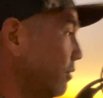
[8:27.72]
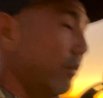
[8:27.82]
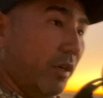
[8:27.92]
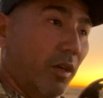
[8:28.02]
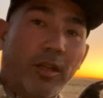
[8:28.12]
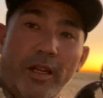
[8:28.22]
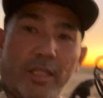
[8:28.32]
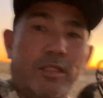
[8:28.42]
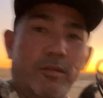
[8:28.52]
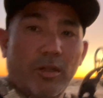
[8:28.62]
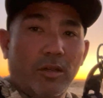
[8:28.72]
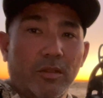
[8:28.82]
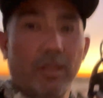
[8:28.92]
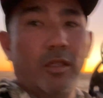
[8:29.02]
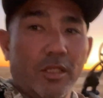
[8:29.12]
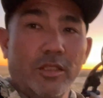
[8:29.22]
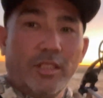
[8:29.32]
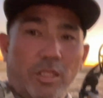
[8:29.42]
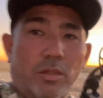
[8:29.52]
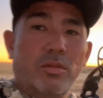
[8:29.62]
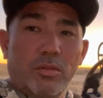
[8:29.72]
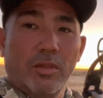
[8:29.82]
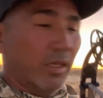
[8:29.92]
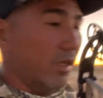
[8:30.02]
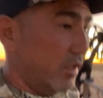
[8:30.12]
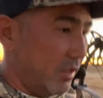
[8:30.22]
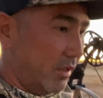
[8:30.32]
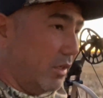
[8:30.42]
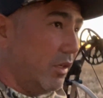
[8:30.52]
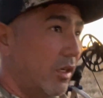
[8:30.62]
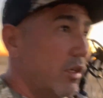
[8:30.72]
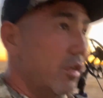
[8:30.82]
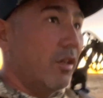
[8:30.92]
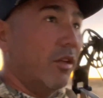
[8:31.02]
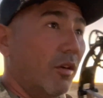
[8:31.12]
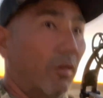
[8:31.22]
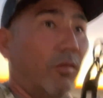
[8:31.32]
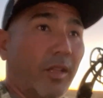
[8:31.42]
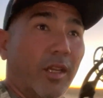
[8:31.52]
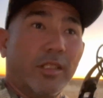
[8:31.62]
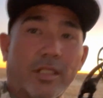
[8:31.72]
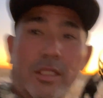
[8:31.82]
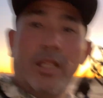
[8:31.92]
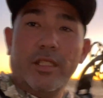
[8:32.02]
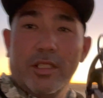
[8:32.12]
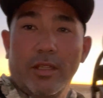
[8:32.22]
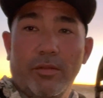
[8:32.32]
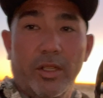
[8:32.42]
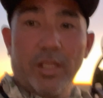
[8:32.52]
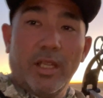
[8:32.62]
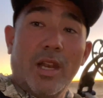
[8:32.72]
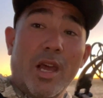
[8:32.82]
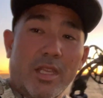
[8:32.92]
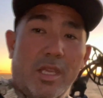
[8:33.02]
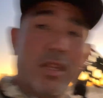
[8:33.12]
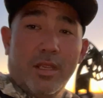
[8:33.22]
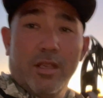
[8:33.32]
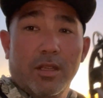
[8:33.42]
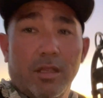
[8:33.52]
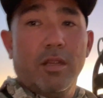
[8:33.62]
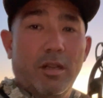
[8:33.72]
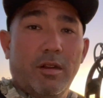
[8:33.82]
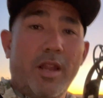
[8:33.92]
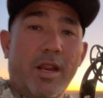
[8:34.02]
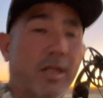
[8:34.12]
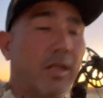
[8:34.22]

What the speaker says: Right on, guys. Well, stay tuned and hopefully let's see if I can get lucky. All right.